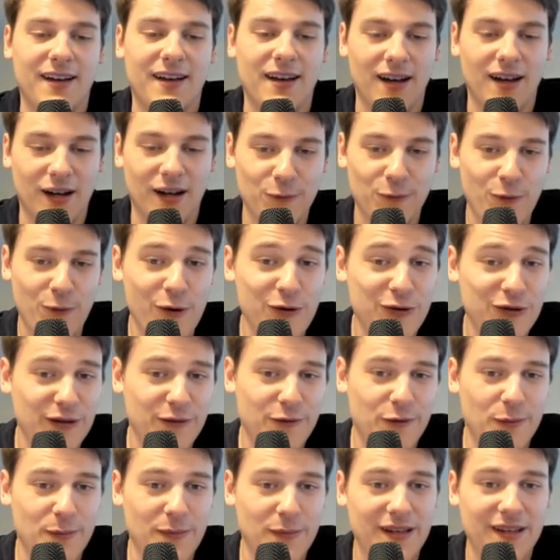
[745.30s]
Unfortunately
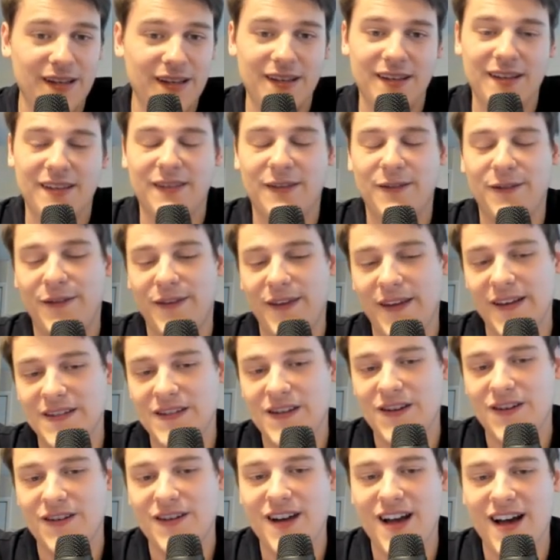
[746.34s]
for me, things
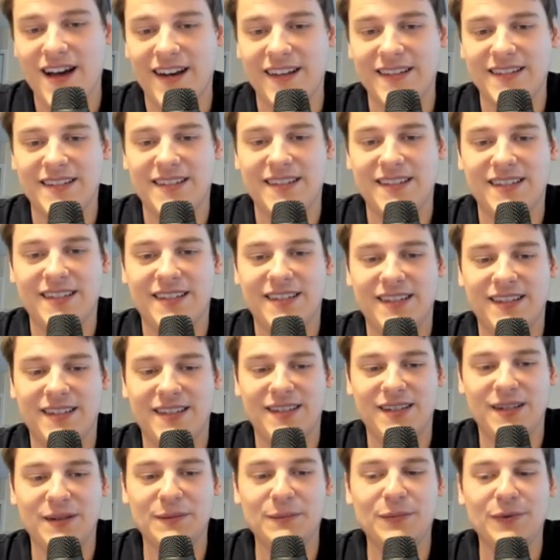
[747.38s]
are not as
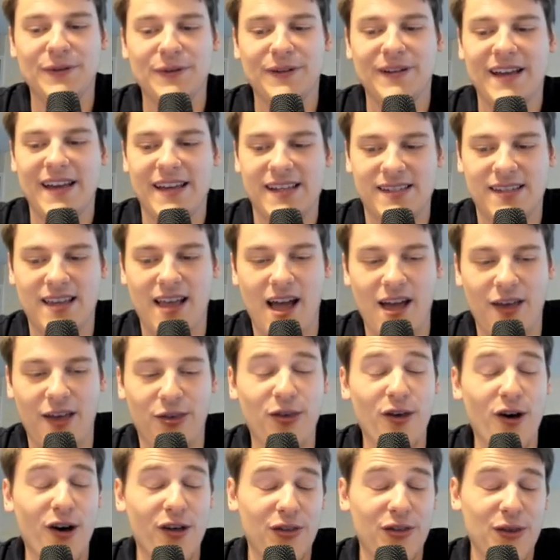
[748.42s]
simple as I
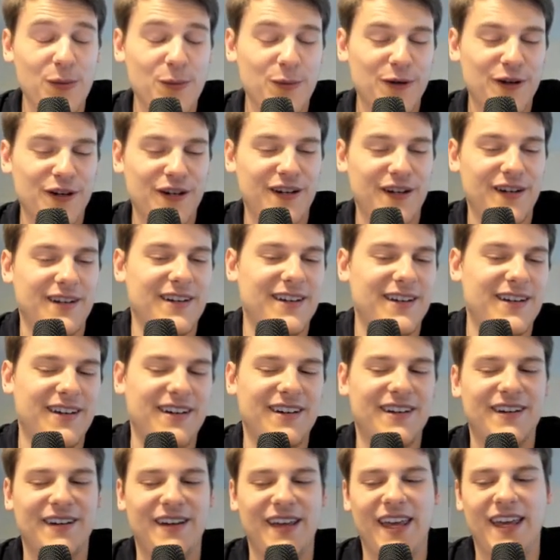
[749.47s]
thought they were.
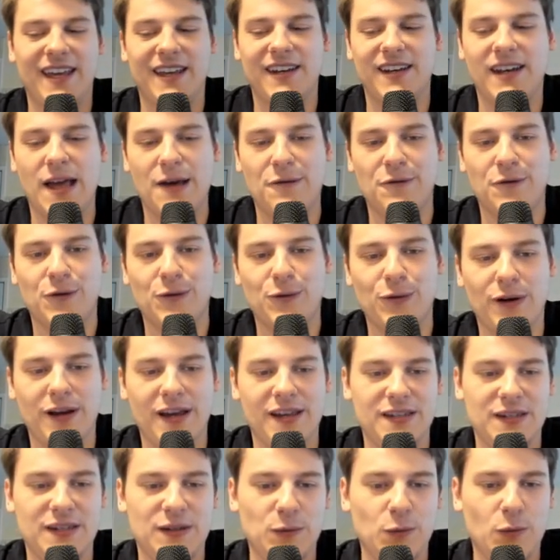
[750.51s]
Uh, and after rook
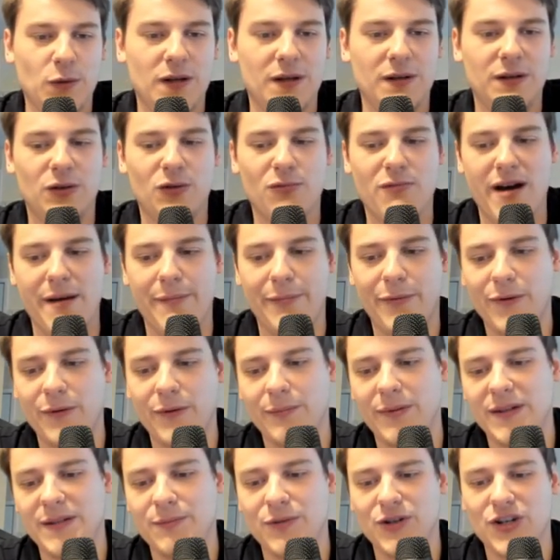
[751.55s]
c one you know, my opponent
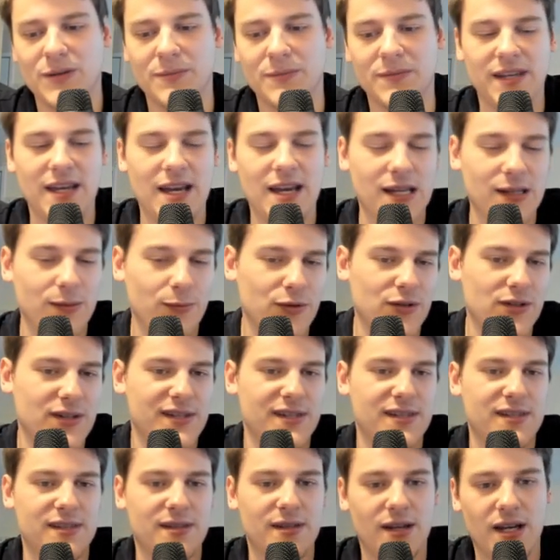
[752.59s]
plays bishop d8, which
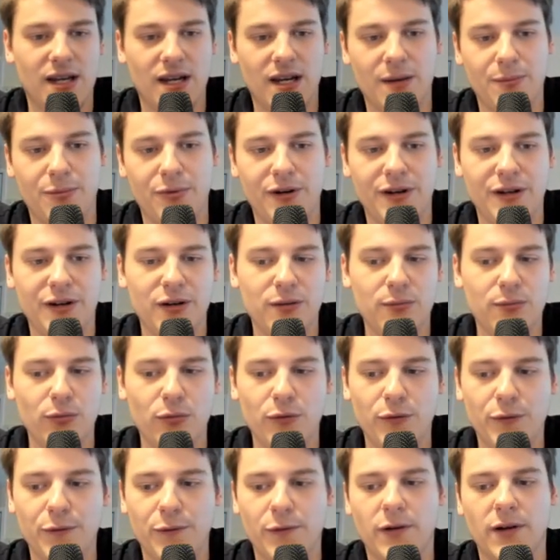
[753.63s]
is a pretty good
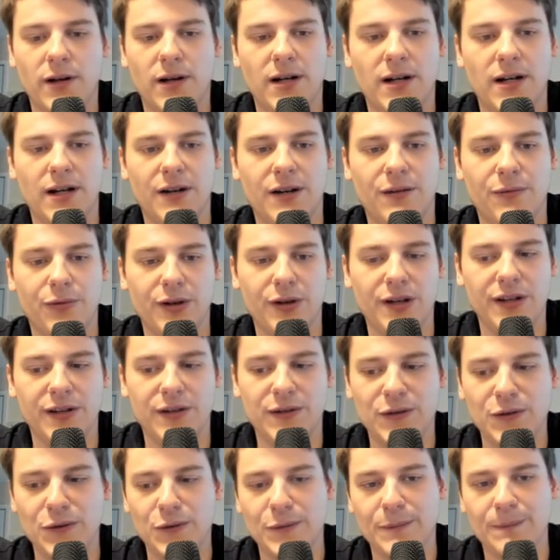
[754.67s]
move. Uh, rook
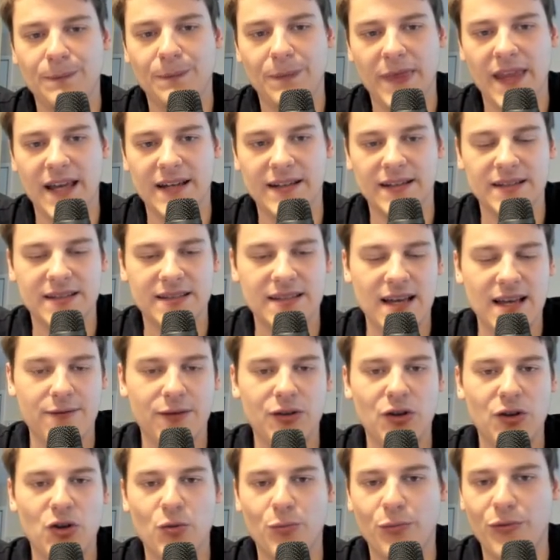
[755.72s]
e2,
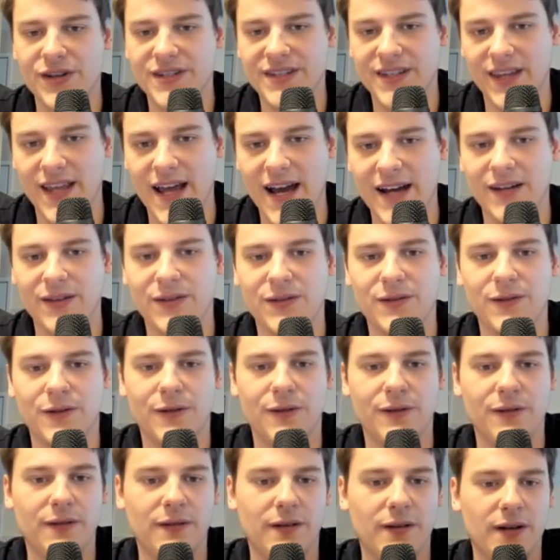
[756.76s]
97, you know, brings the 9
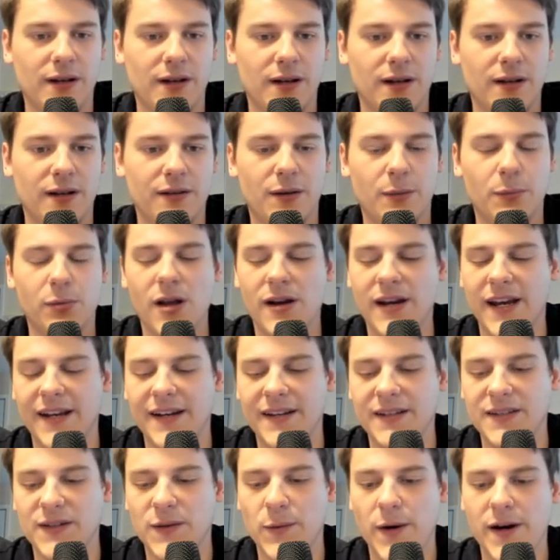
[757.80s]
into uh, the
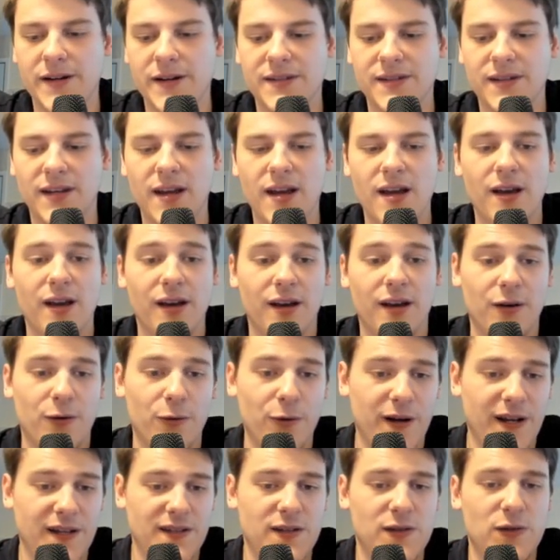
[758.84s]
blockading squares.
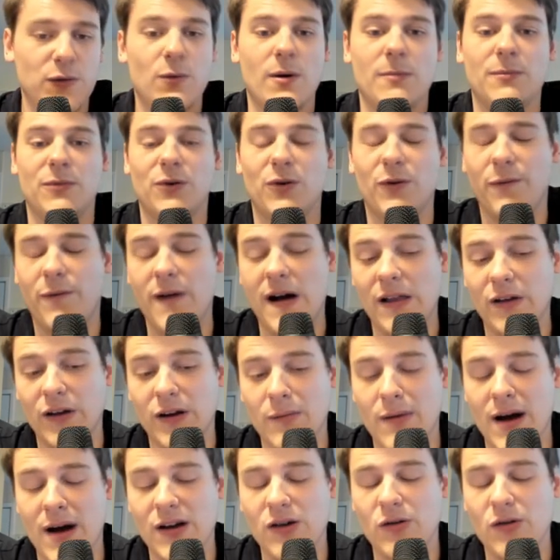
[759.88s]
Rook e2, I'm, you know, following
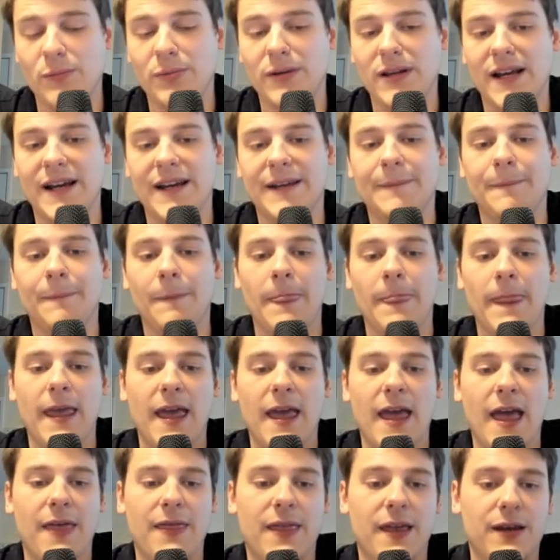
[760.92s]
my own plan.
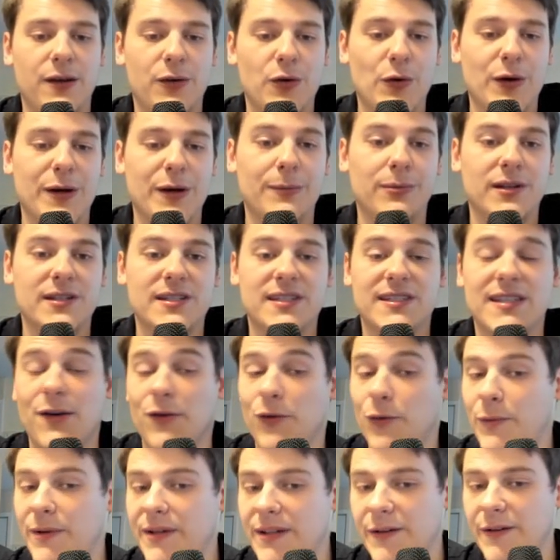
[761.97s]
And then, you know, he blitzes
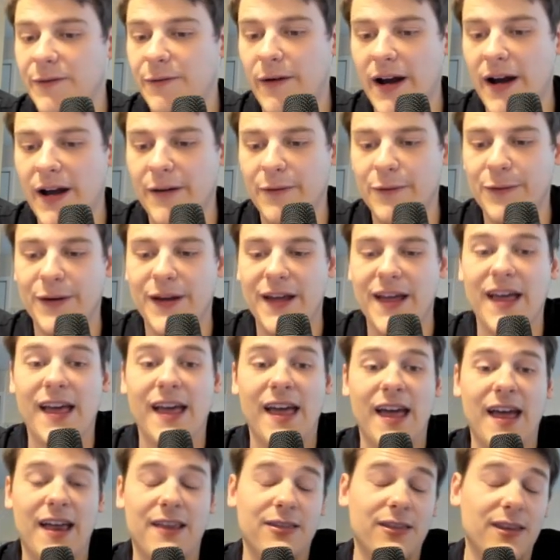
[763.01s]
out queen d5.
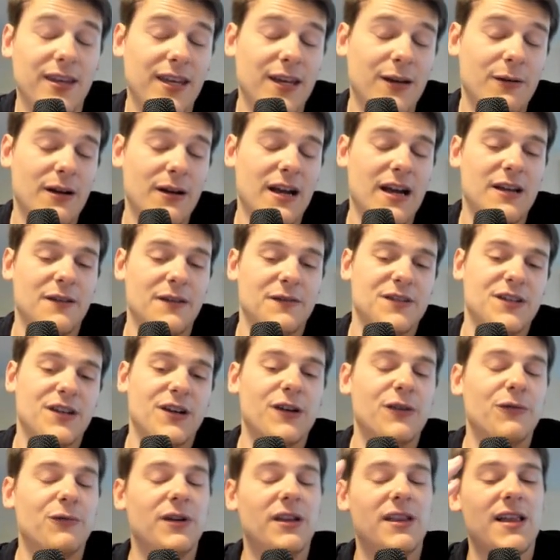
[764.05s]
And here I kind of
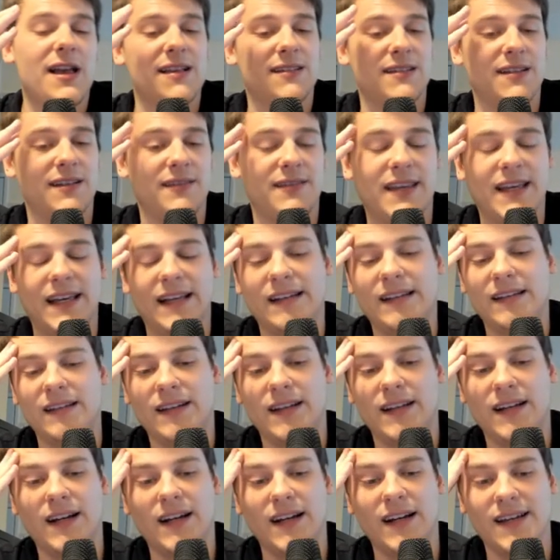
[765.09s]
started realizing that
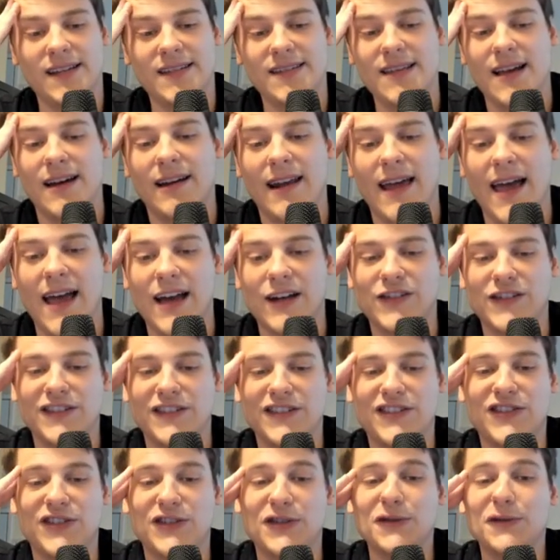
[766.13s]
uh, it's not actually
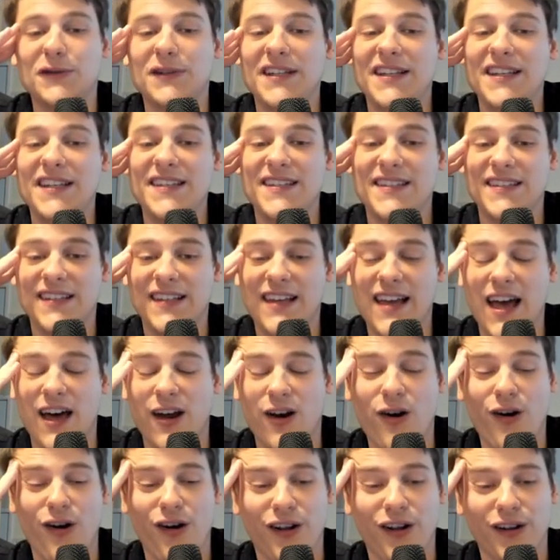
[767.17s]
so easy at
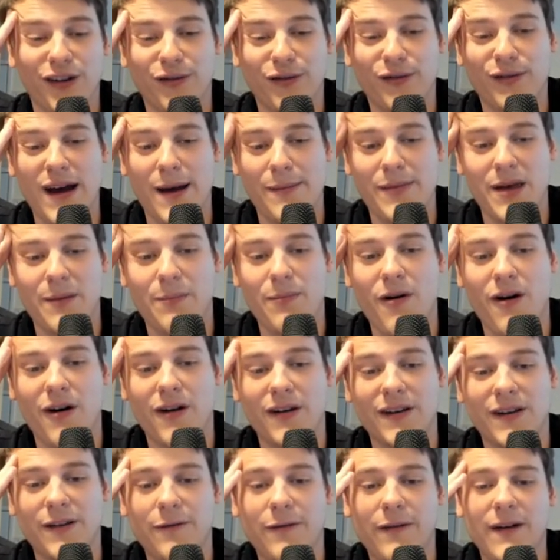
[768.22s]
all to grab that pawn
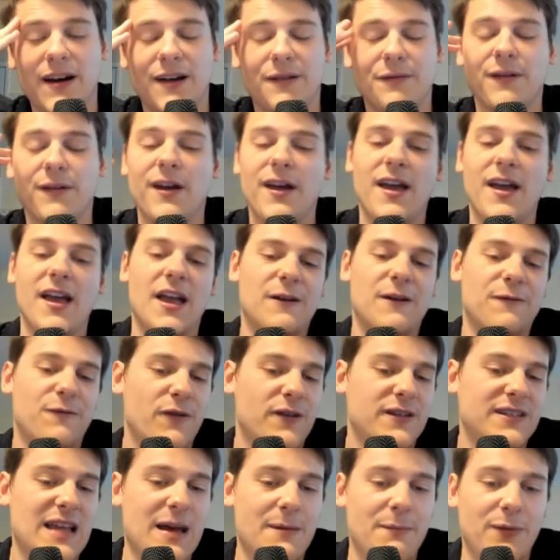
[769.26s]
on d5. And for
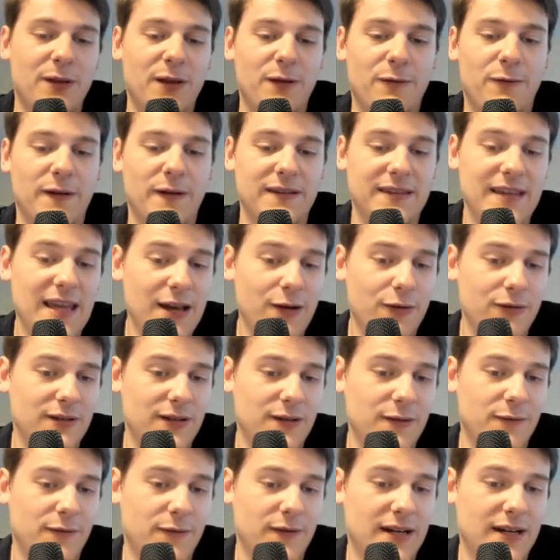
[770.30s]
example, if I take on
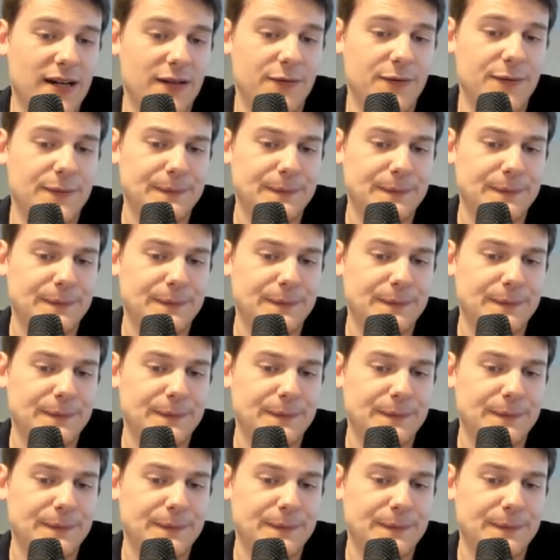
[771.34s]
d5,